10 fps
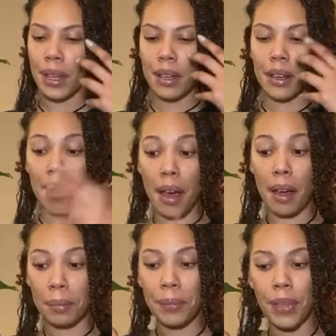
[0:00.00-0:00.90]

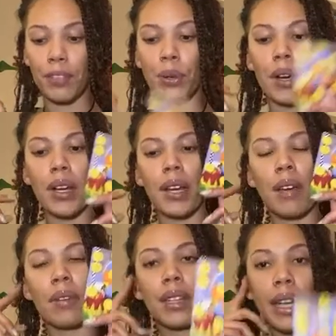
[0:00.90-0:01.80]
Now, if you are in a
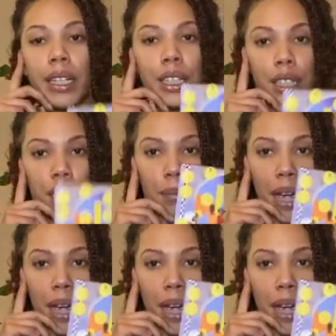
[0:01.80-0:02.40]
relationship,